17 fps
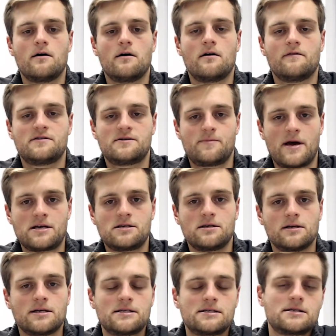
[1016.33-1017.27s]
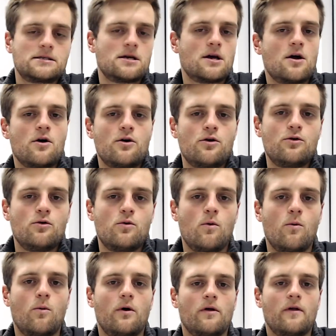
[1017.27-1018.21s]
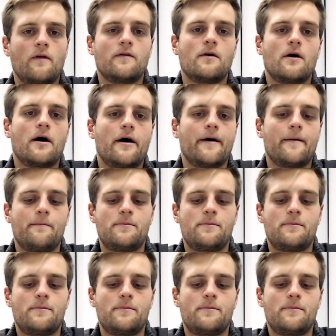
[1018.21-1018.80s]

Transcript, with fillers: of specialists who will uh,